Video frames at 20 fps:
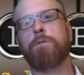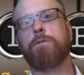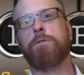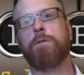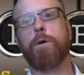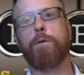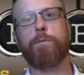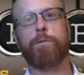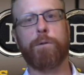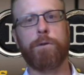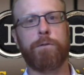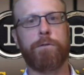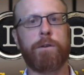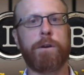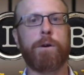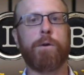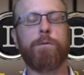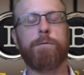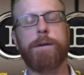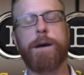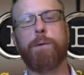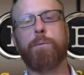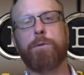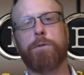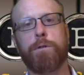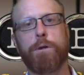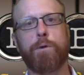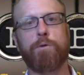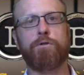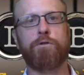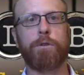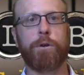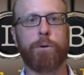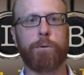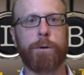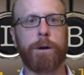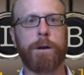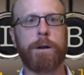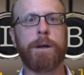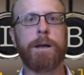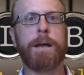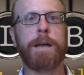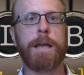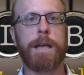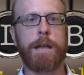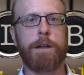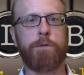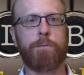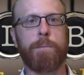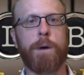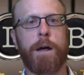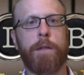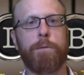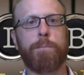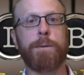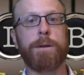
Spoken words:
or so for a single vet with no children each month.